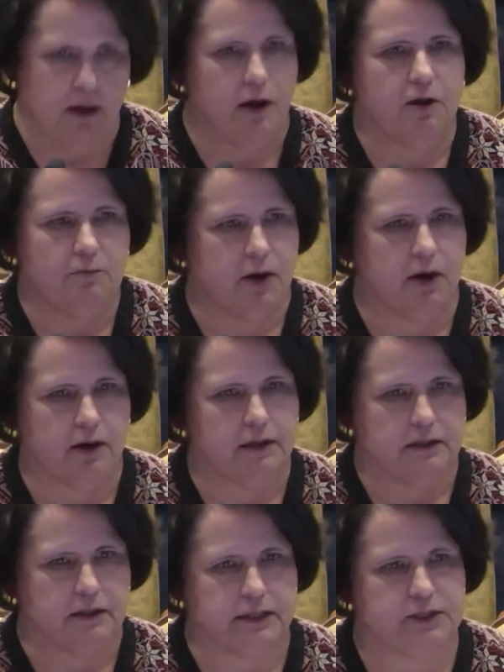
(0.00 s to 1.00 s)
hallmark
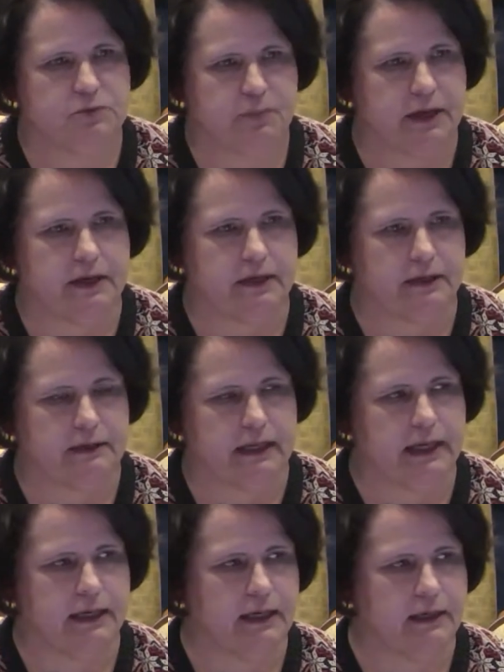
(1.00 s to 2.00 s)
and a linchpin in
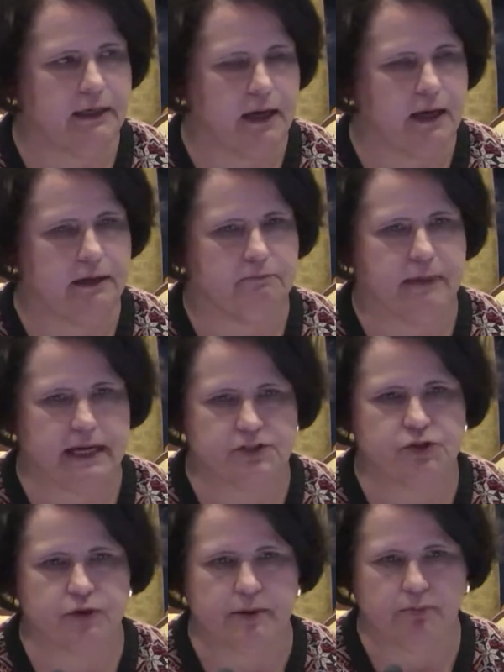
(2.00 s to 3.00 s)
any uh, Main
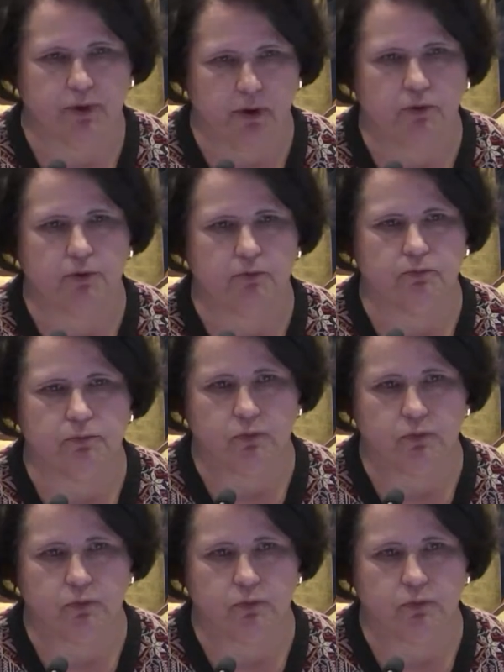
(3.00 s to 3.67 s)
Street program,